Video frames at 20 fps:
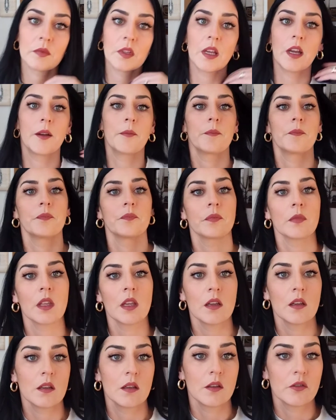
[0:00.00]
Okay.
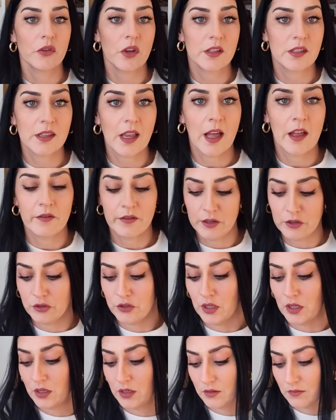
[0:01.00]
So I salvaged
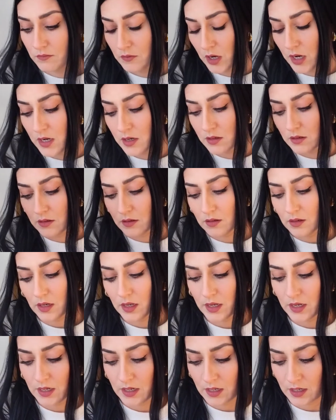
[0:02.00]
it, right?
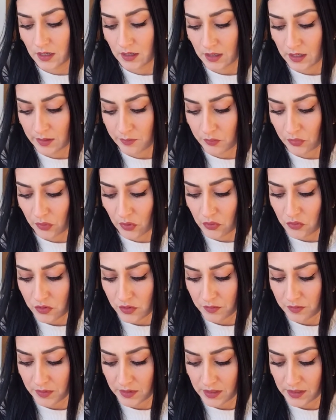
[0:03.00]
It
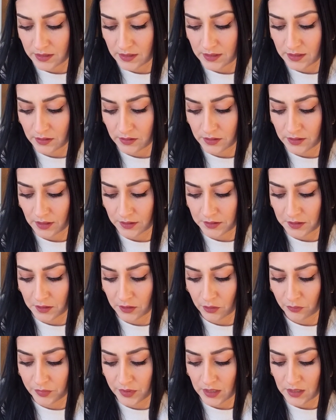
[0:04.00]
broke, but I still stuck the
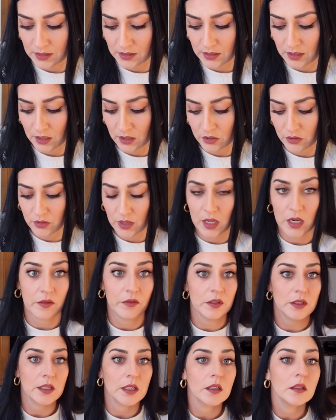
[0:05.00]
little piece there. You can't
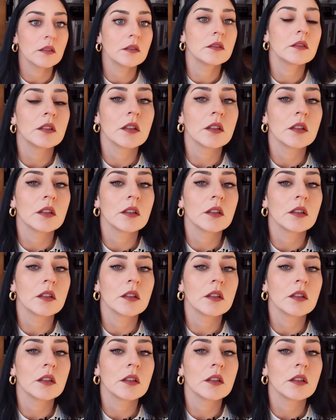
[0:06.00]
even tell.